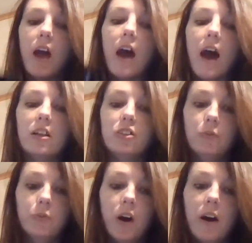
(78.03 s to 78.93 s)
I do
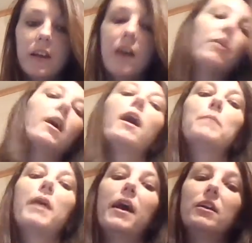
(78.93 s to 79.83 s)
not have an
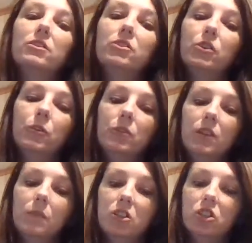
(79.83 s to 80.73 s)
iPad to
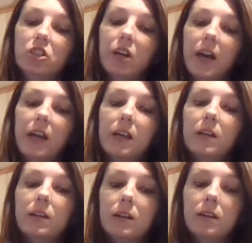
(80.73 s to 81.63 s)
demonstrate.
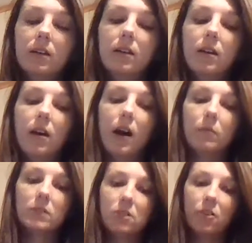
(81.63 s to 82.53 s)

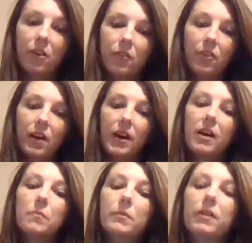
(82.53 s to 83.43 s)
I'm sorry for
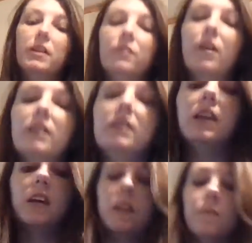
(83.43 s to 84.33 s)
that, but if I
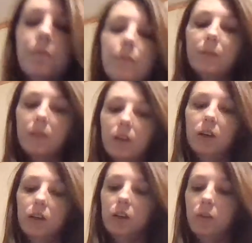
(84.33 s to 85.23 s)
did,
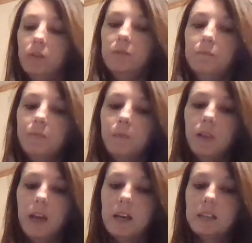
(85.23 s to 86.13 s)
you would
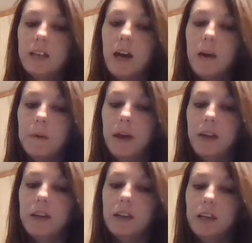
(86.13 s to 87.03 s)
place the
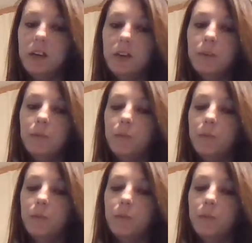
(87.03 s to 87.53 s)
iPad in here